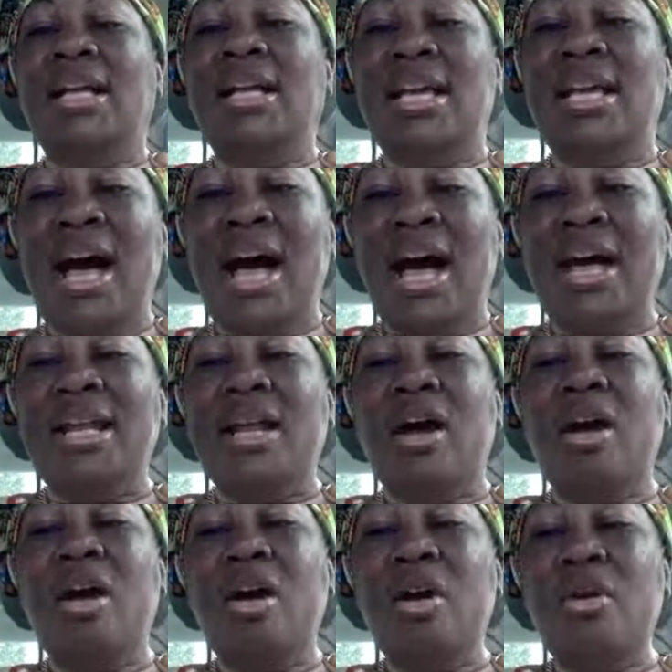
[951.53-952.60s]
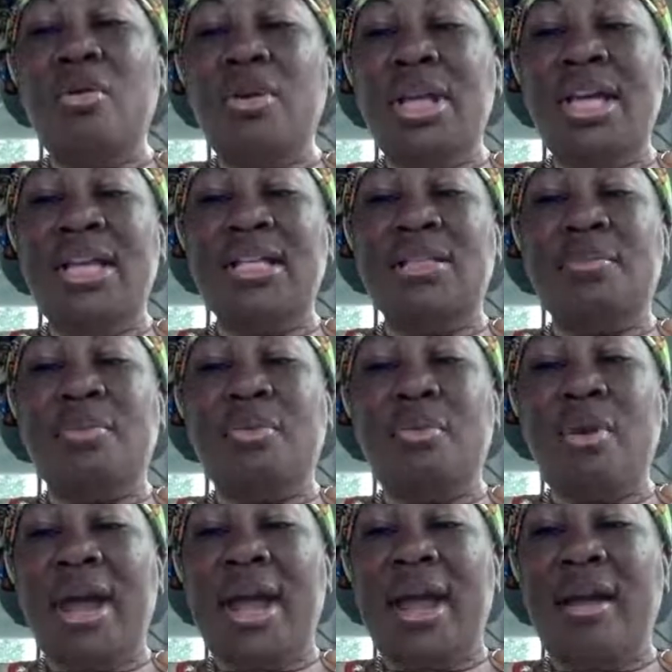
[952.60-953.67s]
God heard his
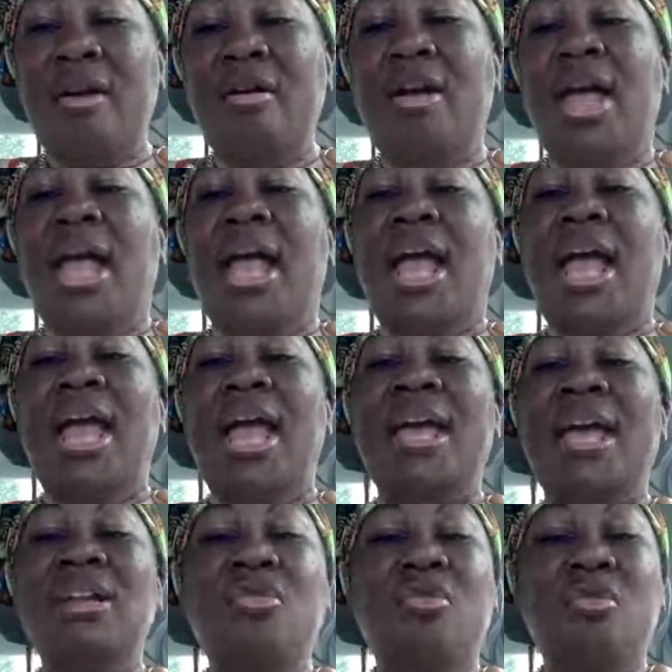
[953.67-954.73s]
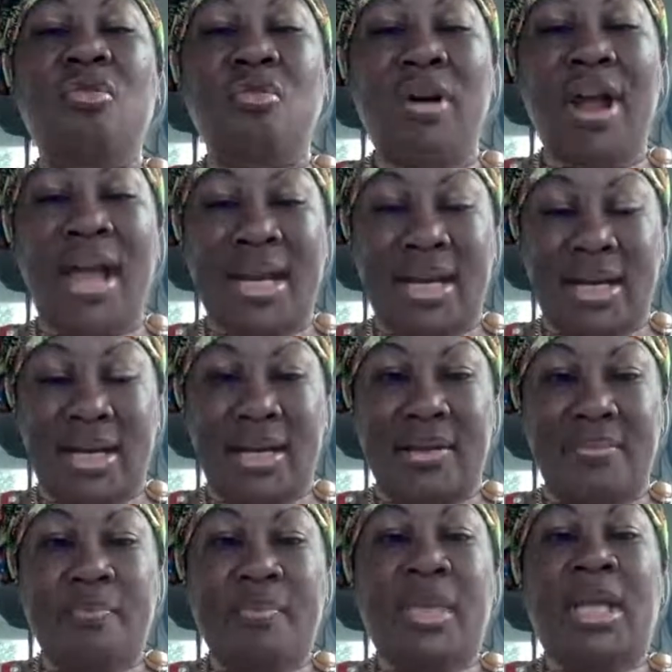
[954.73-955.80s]
prayer and granted
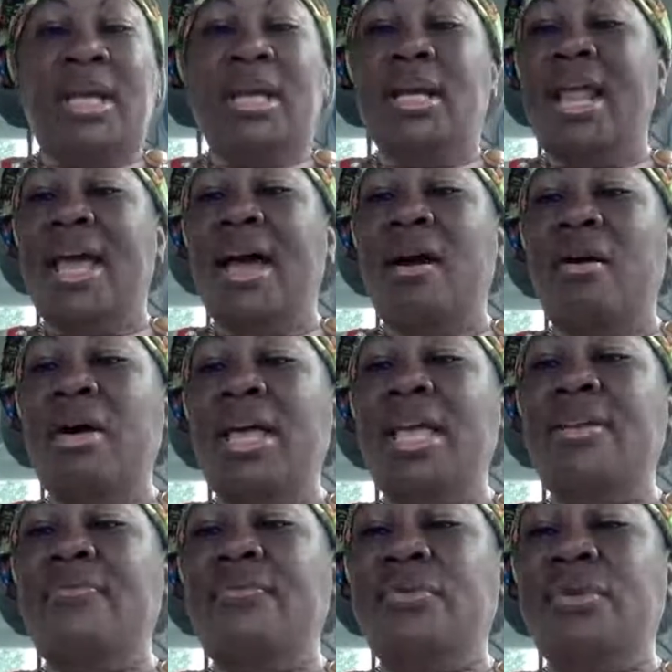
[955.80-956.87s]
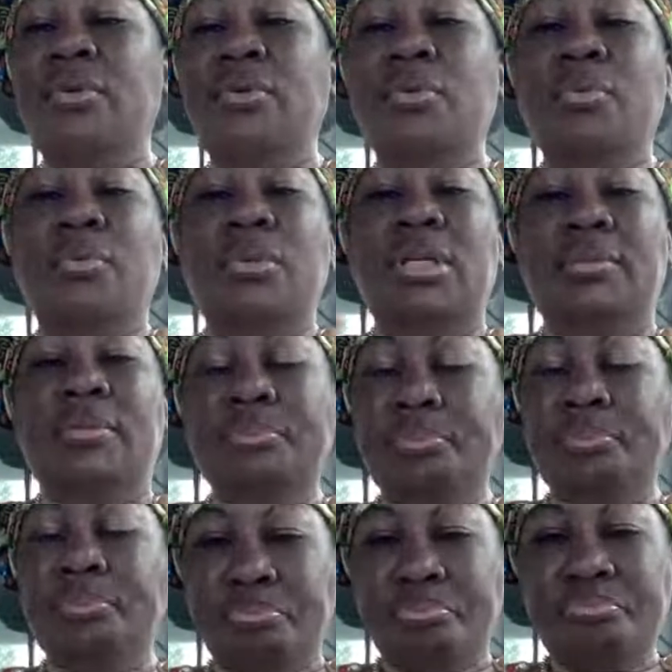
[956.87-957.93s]
it. Now, if you
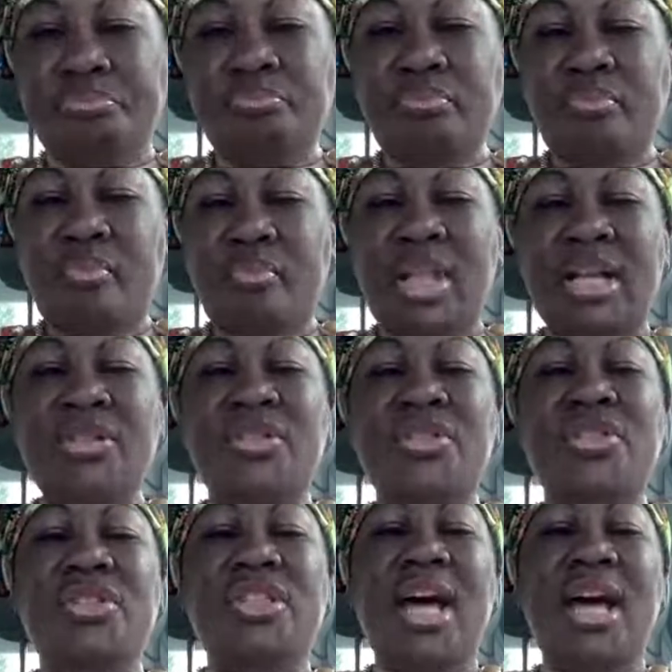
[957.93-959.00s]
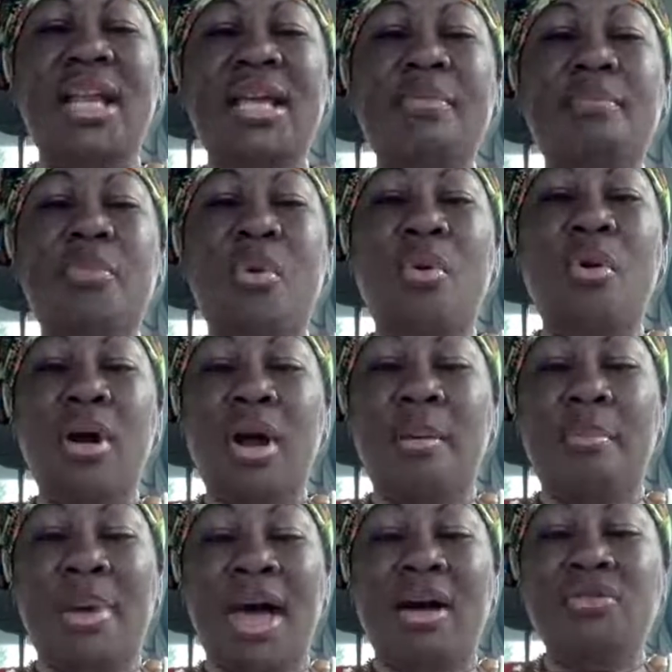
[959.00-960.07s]
study more
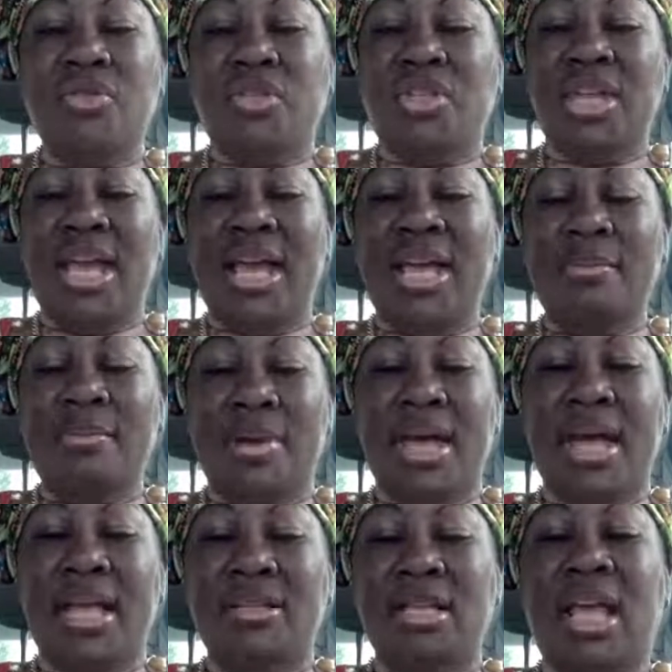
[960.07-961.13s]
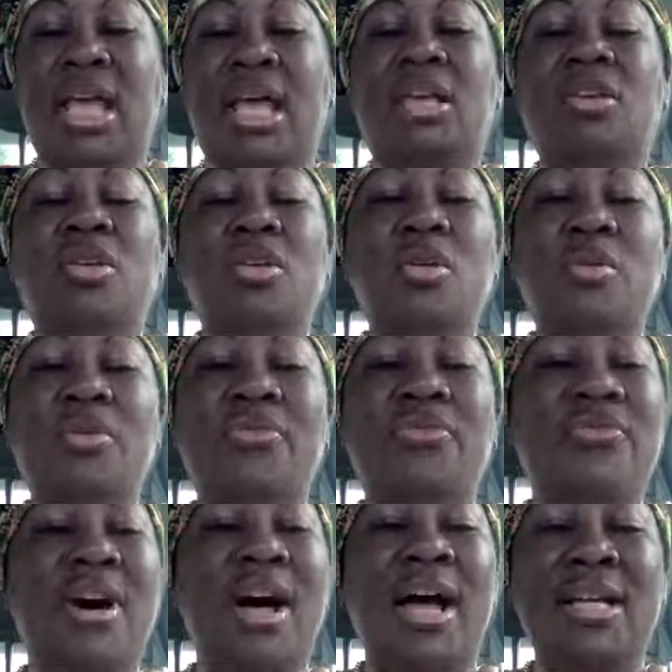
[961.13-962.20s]
about Jabez, you will
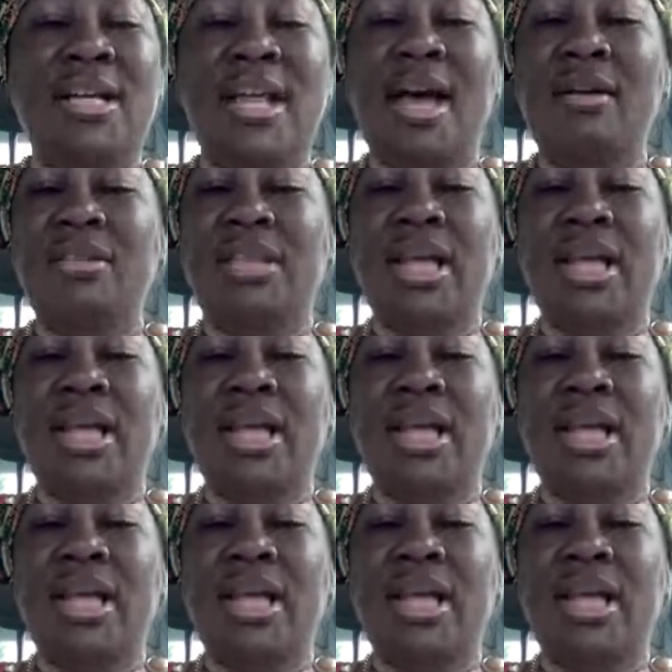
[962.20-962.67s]
find out